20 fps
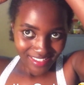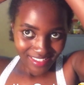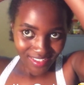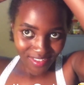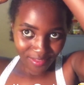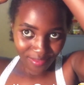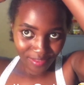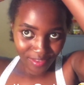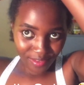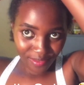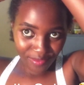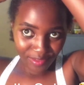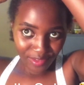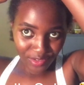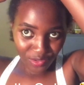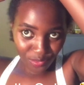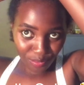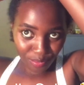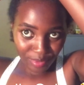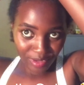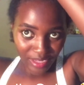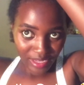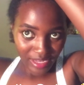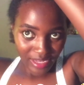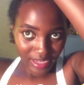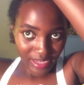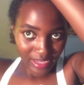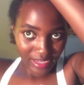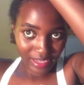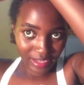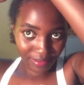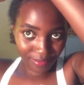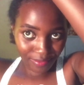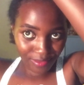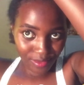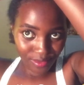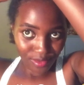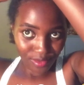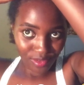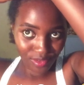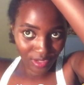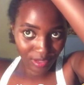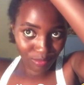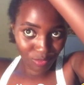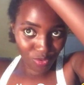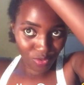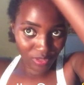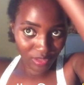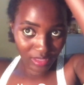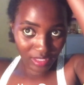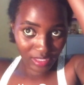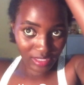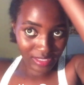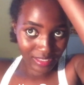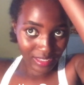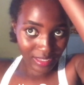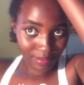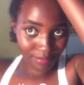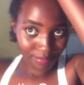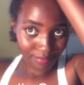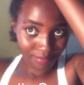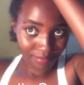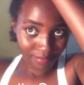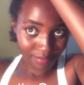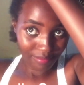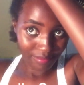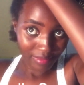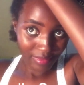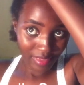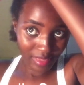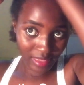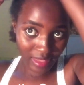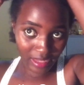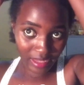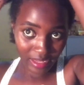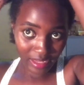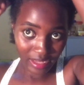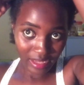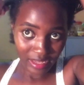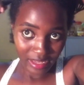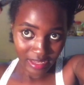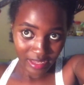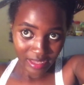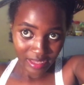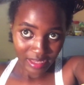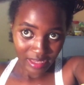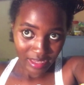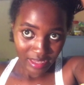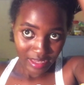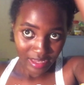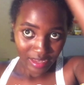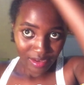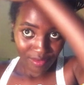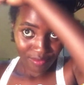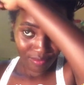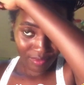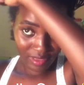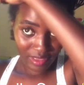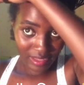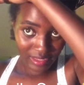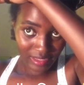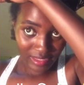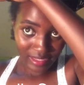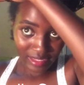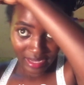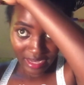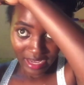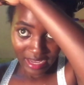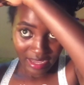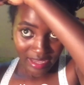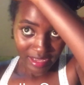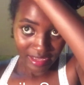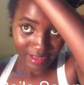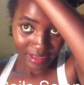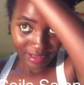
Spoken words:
So feel free to pick a few. So I'm doing the same thing with this hair.